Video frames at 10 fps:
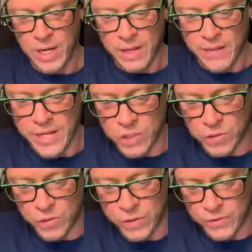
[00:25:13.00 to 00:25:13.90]
These
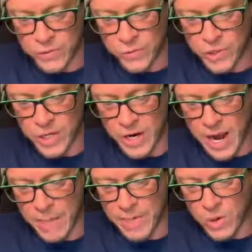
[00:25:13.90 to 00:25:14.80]
truths, which
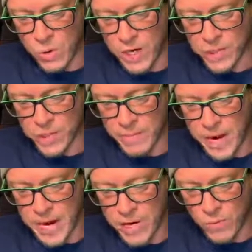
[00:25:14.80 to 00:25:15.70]
cannot be questioned
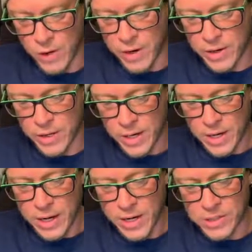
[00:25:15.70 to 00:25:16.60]
by anyone,
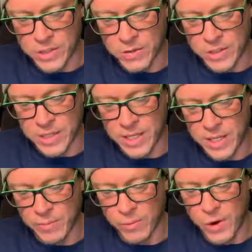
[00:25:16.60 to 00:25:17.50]
constitute a
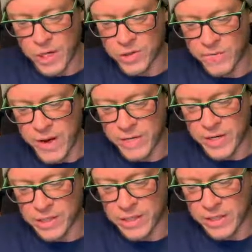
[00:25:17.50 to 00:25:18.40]
second barrage of
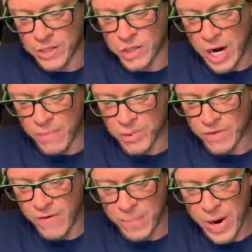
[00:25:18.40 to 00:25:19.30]
evidence that the shapers
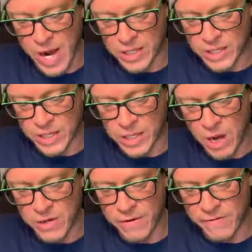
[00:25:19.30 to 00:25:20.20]
of our policy
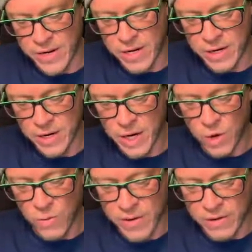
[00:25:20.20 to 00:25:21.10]
sought defeat
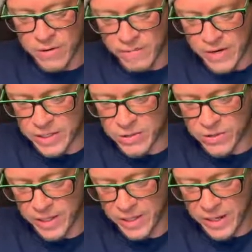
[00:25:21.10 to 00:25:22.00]
rather than
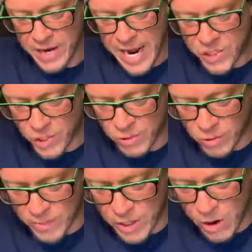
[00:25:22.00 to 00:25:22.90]
victory. Had
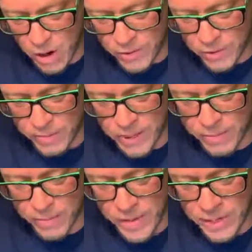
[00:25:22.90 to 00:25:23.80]
General MacArthur been
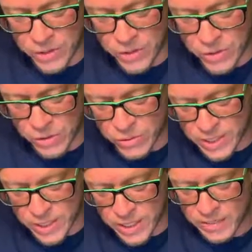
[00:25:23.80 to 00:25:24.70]
permitted to use
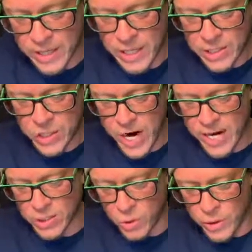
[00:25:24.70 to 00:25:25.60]
them,
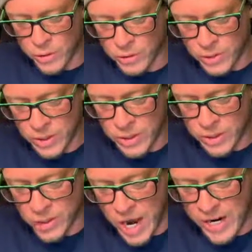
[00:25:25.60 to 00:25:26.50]
Chiang's loyal
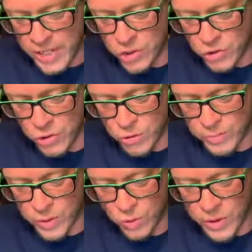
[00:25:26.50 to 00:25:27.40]
Chinese
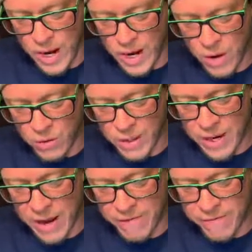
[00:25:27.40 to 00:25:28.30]
troops would not only
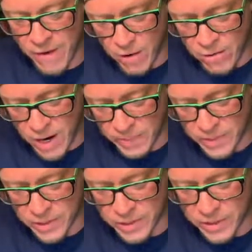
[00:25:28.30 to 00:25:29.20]
have fought
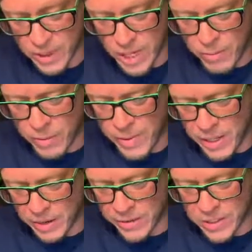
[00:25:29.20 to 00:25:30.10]
communists, but
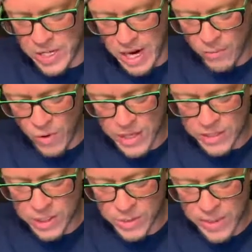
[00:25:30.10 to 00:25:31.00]
being of the same
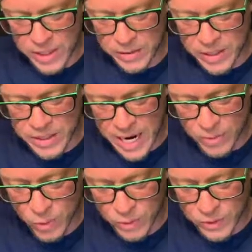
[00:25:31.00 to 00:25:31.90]
race and speaking the
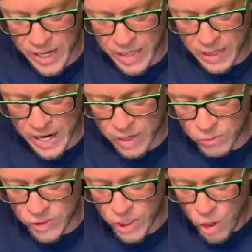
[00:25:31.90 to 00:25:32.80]
same or a related
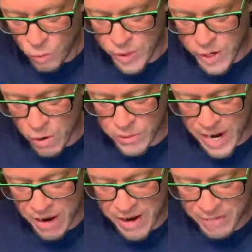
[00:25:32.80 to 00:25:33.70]
language, would no
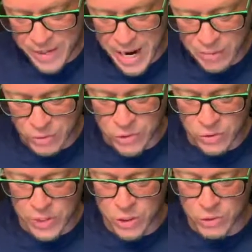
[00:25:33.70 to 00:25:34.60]
doubt have been able
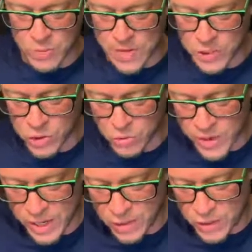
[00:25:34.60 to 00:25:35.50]
to induce many
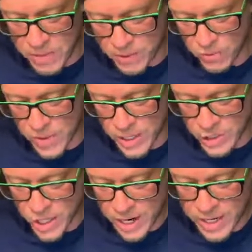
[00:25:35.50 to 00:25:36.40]
surrenders among the Red
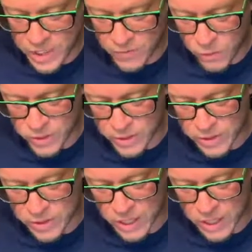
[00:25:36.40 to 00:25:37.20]
Chinese forces.